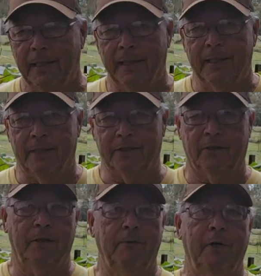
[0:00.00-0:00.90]
And I
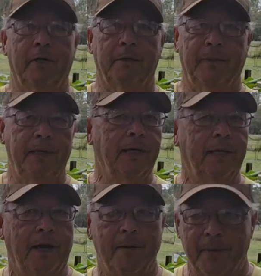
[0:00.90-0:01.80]
certainly welcome any
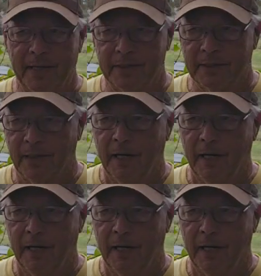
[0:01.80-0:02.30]
comments